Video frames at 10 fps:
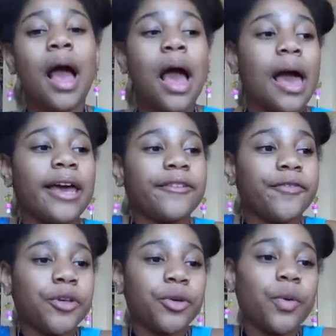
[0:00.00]
If
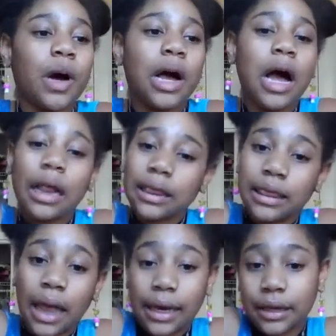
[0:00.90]
you
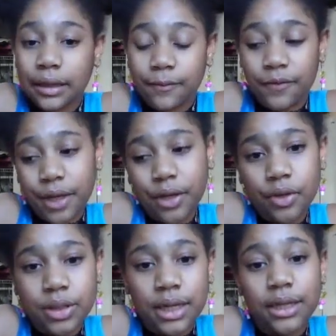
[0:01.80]
like videos
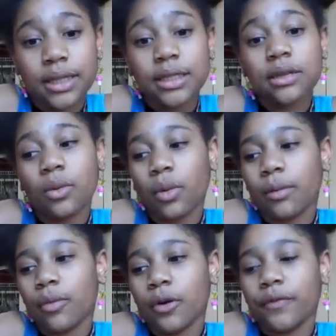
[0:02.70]
like this and want
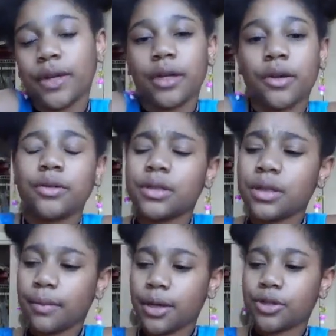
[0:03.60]
more videos,
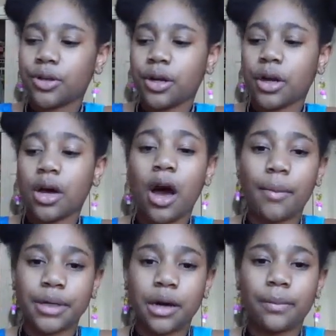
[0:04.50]
make sure to comment
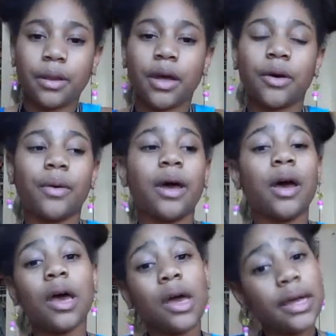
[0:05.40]
down below
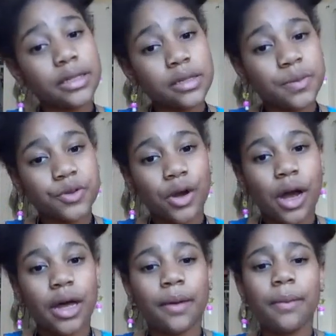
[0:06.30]
and
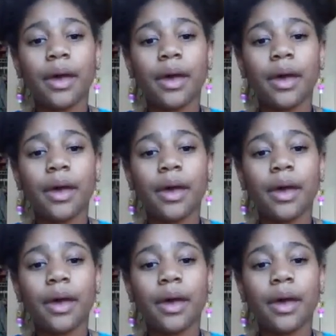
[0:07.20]
subscribe.